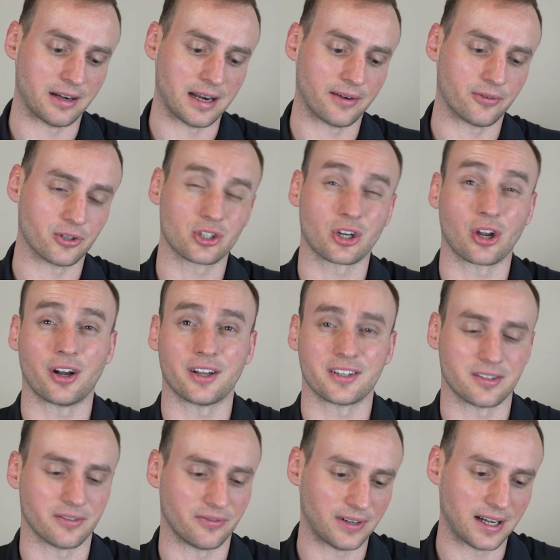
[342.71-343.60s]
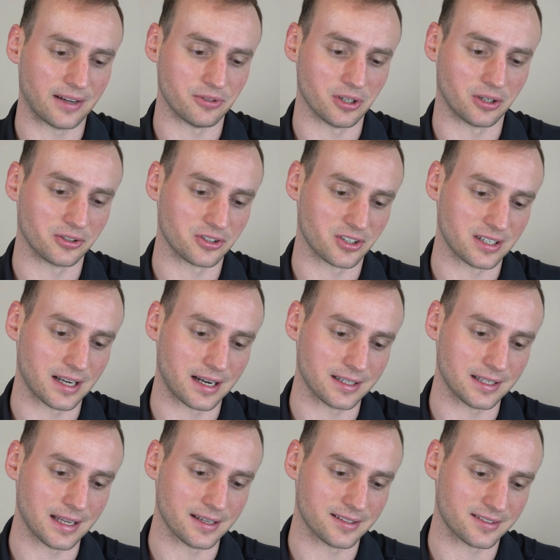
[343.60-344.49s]
an average cost of
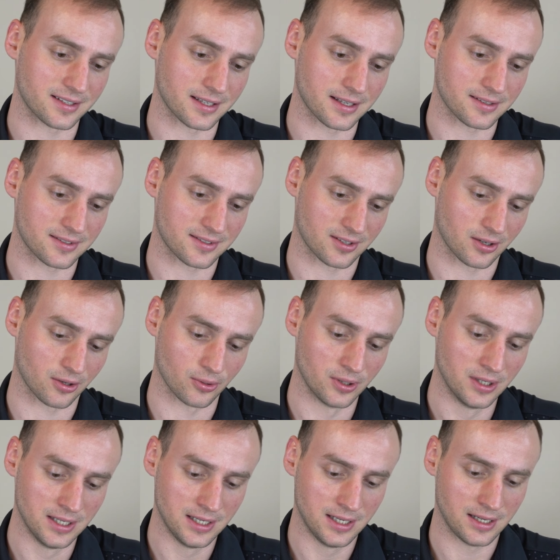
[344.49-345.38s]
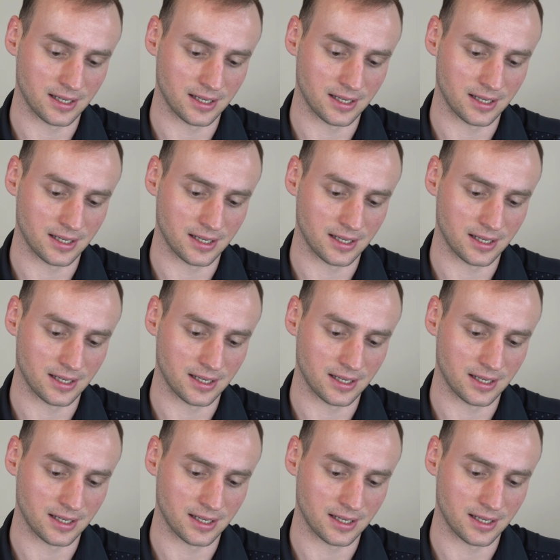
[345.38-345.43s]
$5.98, so